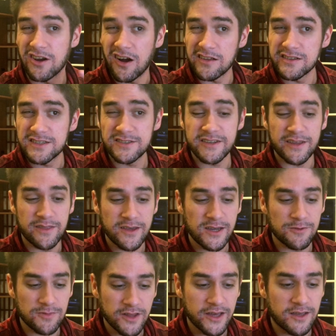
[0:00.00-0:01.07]
Honestly, I think
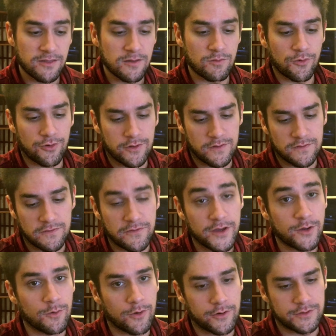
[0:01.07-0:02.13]
I'm liking them more than
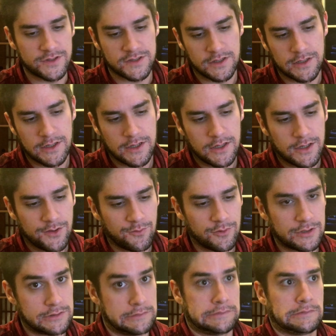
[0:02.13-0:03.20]
Figuarts,
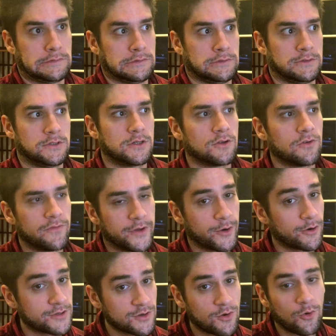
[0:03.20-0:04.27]
which, you know,
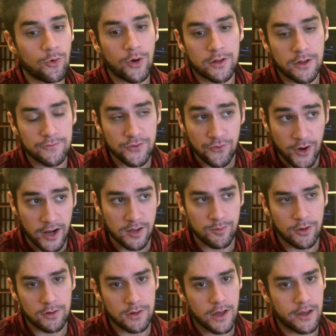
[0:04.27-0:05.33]
Figuarts are cool. I love the Dragon
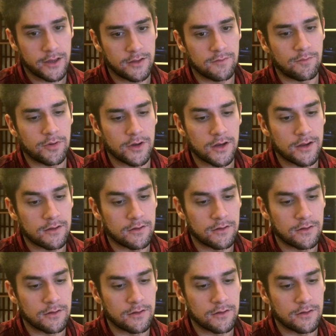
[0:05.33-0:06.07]
Ball line, but